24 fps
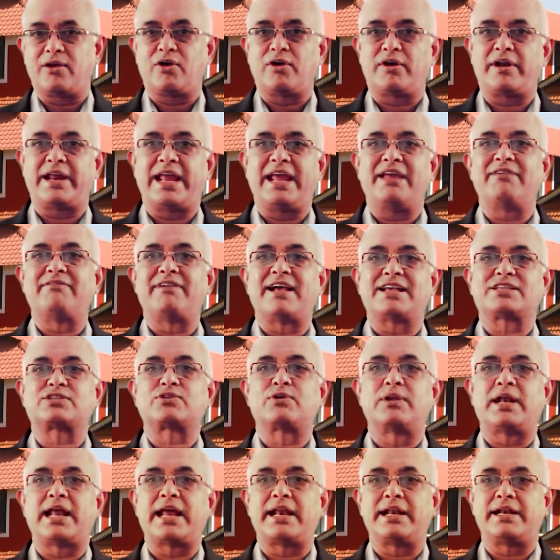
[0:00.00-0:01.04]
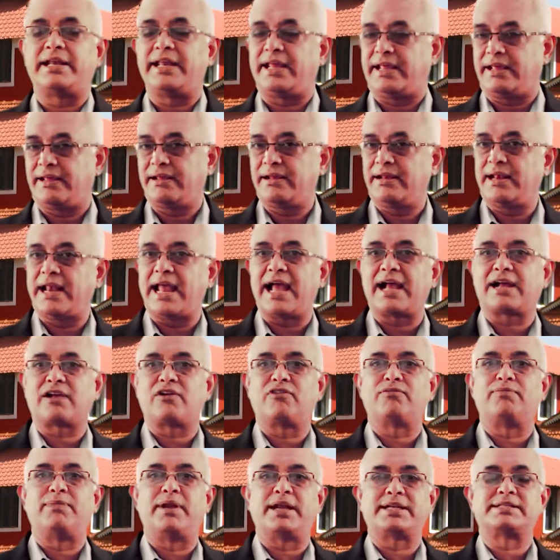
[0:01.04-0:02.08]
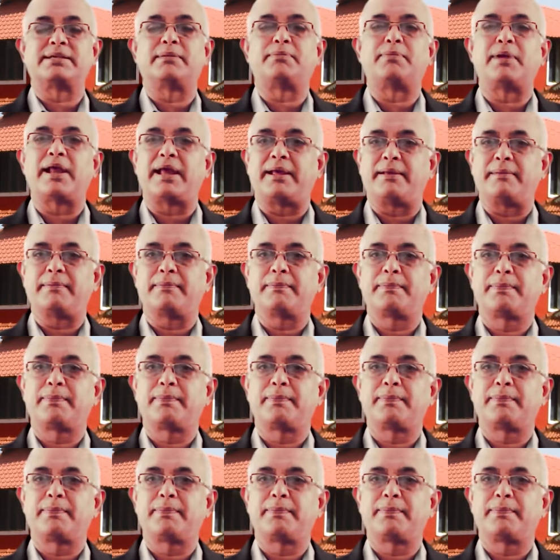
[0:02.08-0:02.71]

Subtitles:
or avascularity, lack of blood supply.